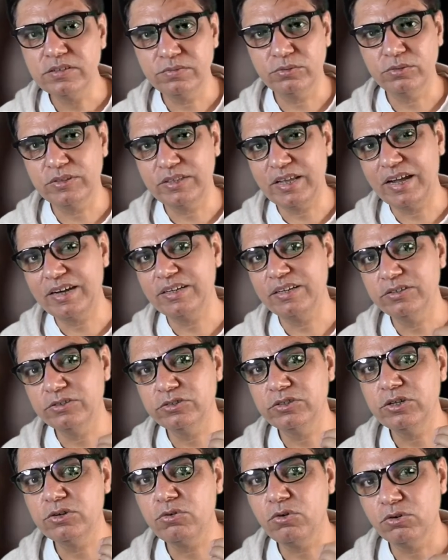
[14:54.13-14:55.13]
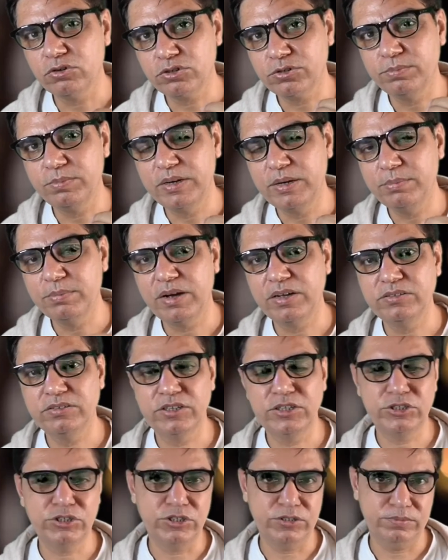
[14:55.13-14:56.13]
So that is the cost
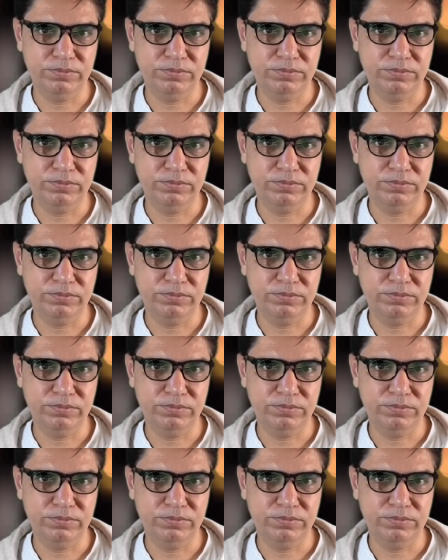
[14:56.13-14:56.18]
minimization.